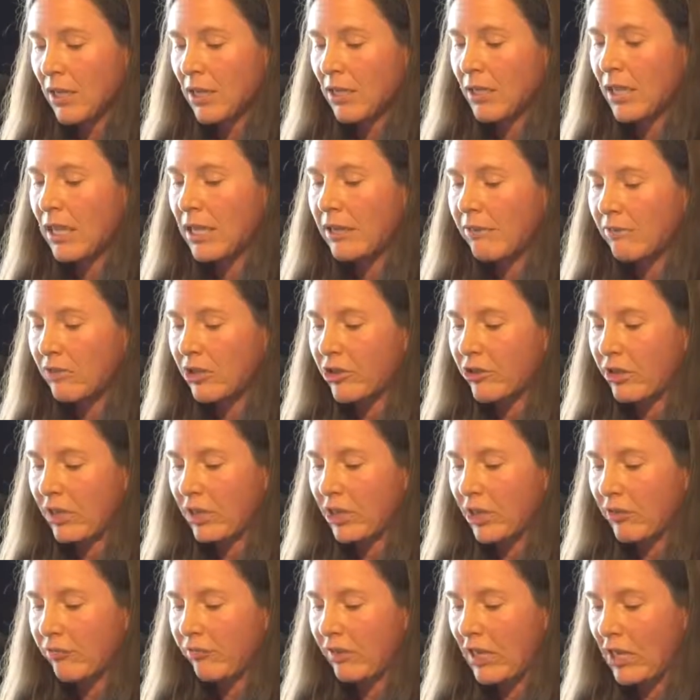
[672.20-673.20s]
Then I was
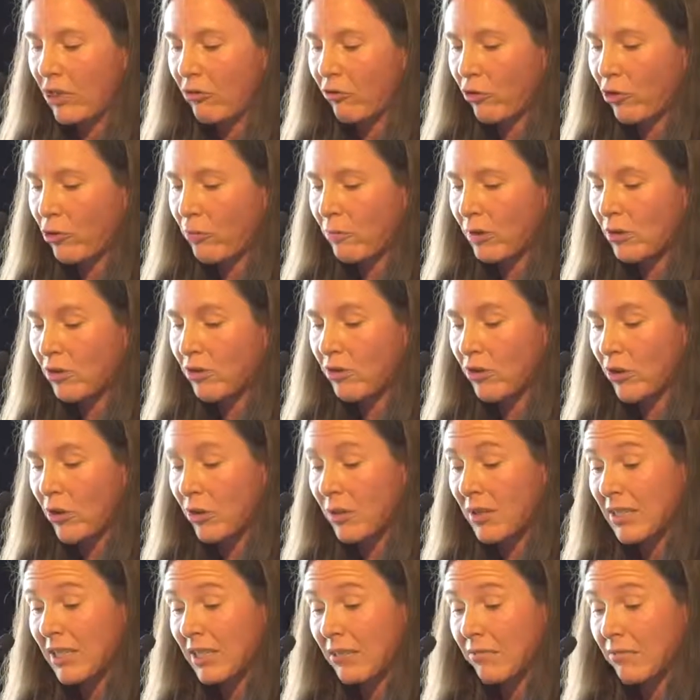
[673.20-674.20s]
trying to regroup and,
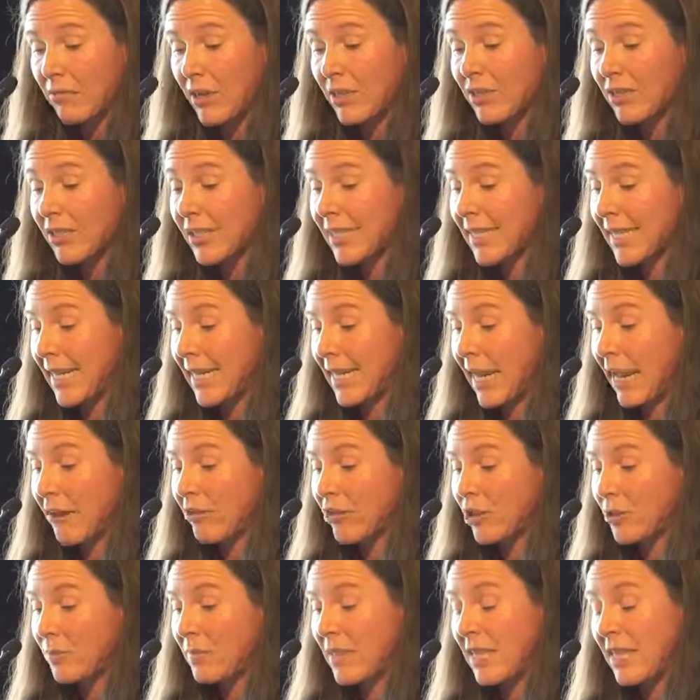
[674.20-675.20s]
I didn't want to stand out
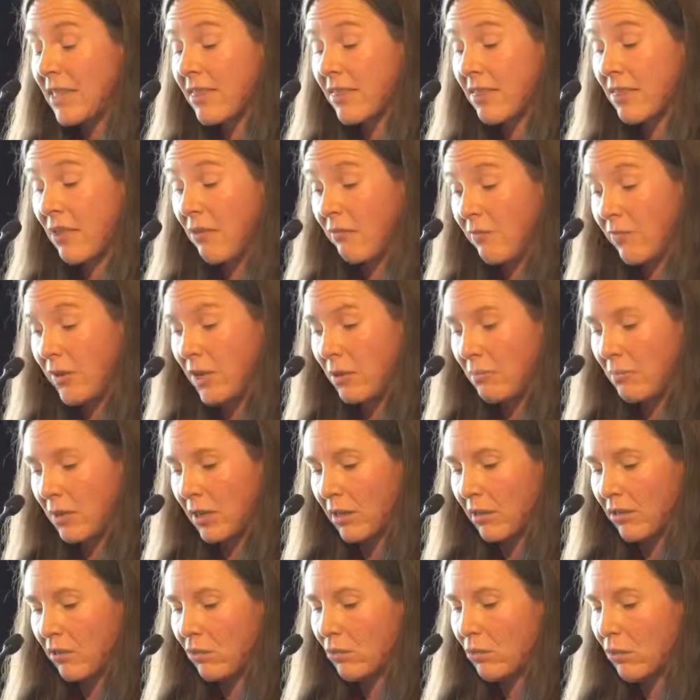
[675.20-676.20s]
as being the
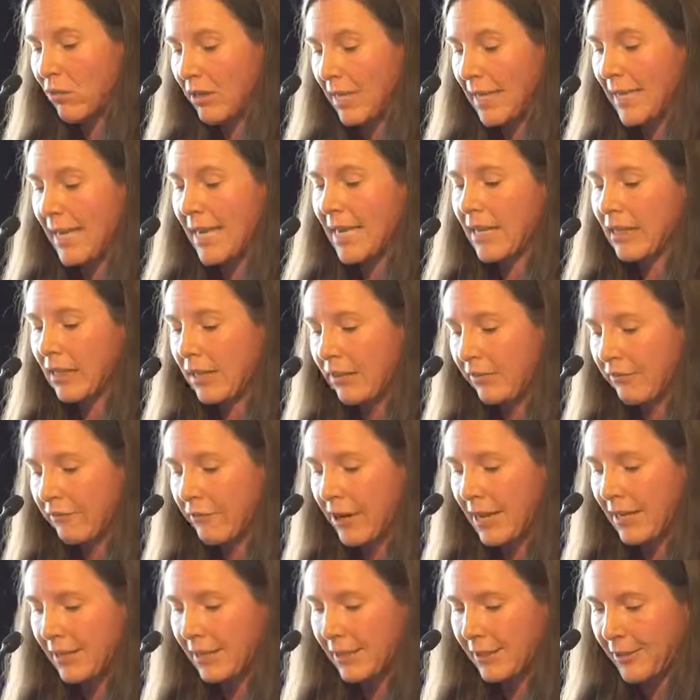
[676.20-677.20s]
female or the giggly
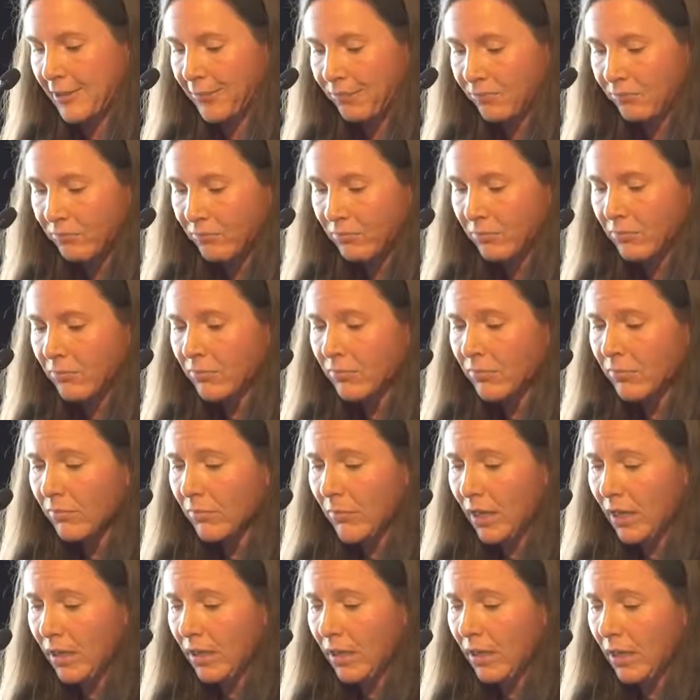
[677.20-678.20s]
friends.
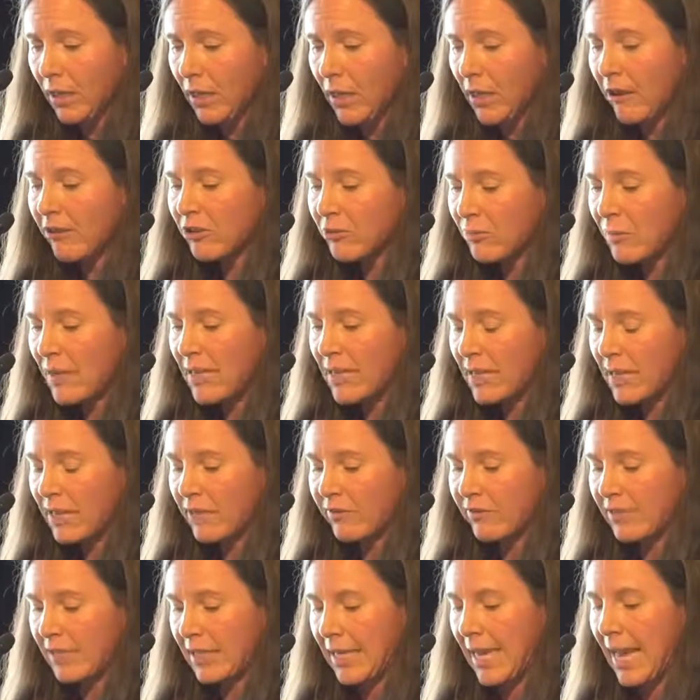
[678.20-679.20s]
I was being
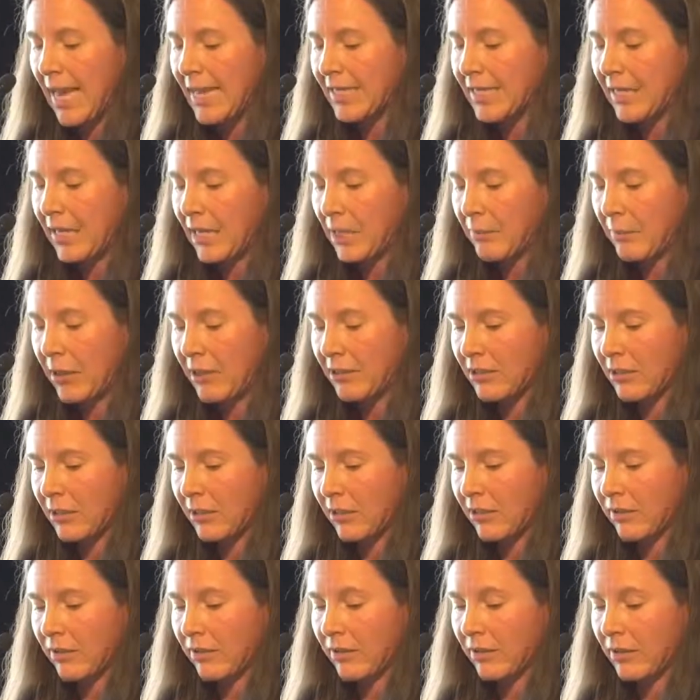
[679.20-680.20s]
kind of sarcastic about
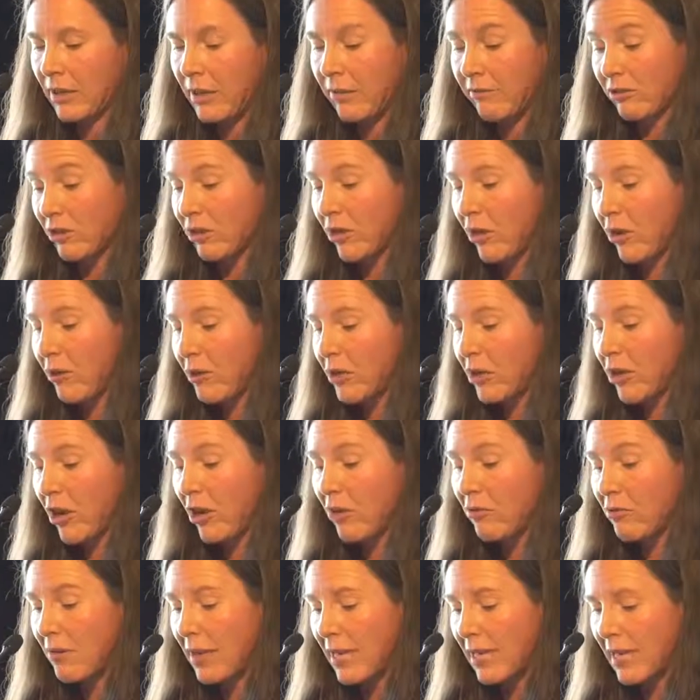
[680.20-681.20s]
it. I was going,
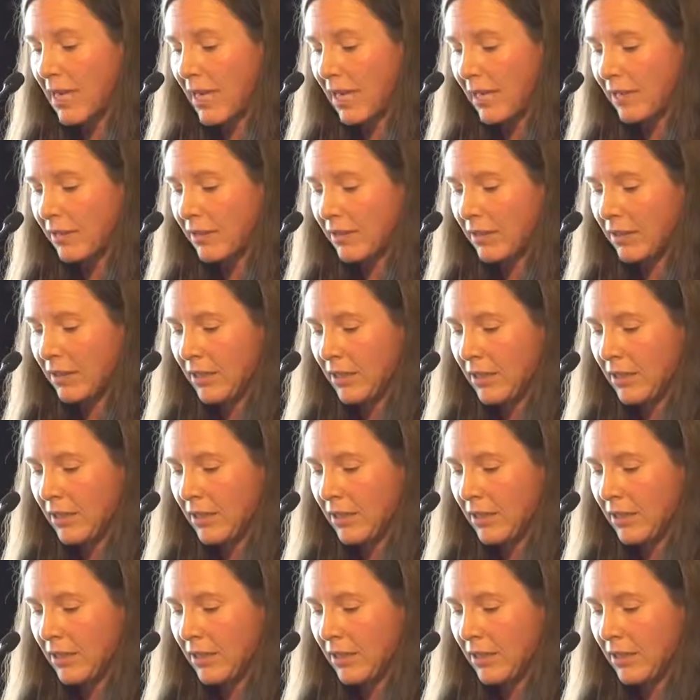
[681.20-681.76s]
go away, Kat.